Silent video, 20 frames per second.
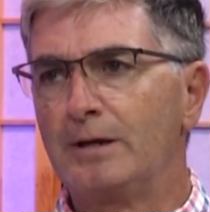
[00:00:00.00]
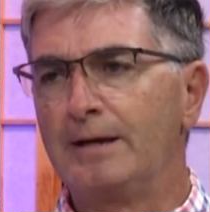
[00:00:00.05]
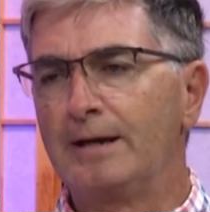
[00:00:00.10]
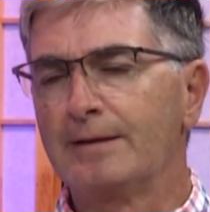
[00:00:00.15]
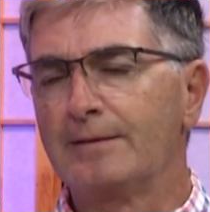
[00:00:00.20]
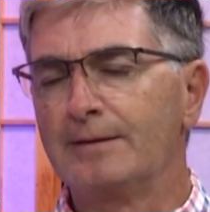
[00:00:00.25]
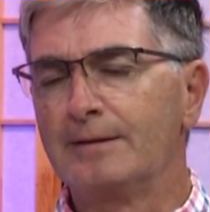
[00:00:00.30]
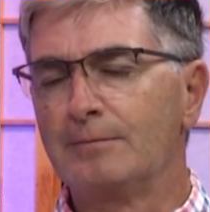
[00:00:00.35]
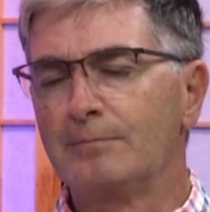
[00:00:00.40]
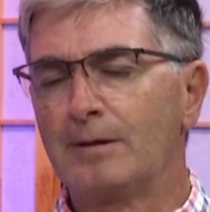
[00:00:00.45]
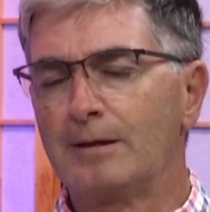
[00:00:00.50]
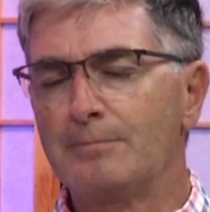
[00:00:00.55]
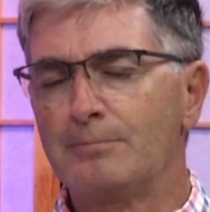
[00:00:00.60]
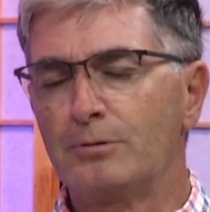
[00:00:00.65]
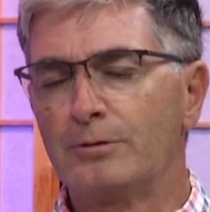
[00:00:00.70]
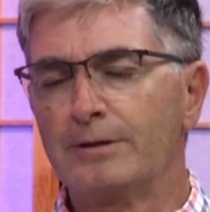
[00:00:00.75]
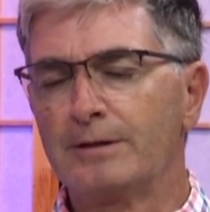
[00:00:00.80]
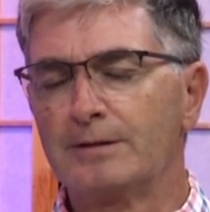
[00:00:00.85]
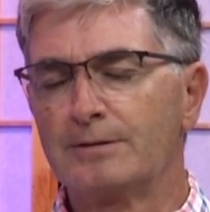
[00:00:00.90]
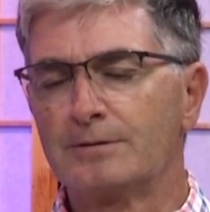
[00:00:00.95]
I think, by
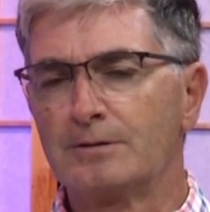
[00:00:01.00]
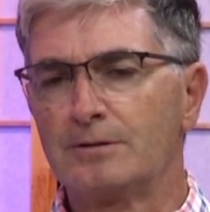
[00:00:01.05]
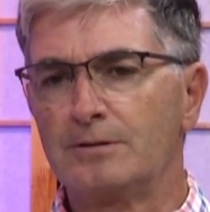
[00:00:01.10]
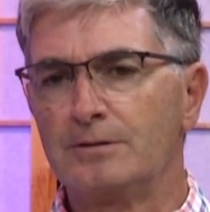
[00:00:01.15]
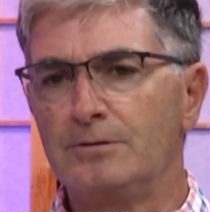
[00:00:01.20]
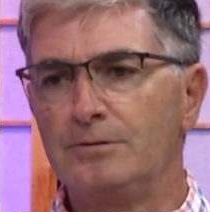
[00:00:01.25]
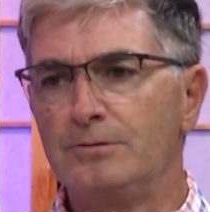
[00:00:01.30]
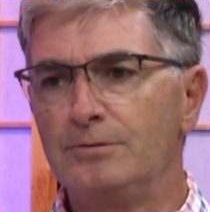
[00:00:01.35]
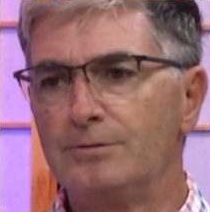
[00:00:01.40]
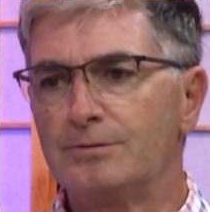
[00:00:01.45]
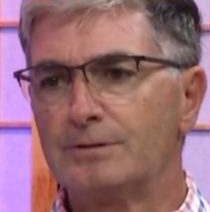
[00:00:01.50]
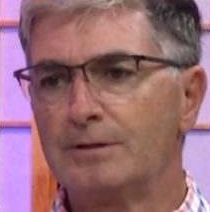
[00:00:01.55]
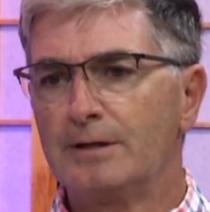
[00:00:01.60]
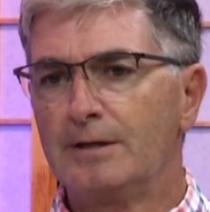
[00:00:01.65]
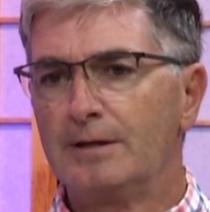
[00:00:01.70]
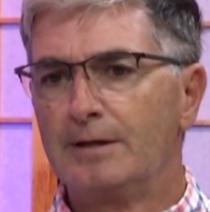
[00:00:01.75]
putting it to good use,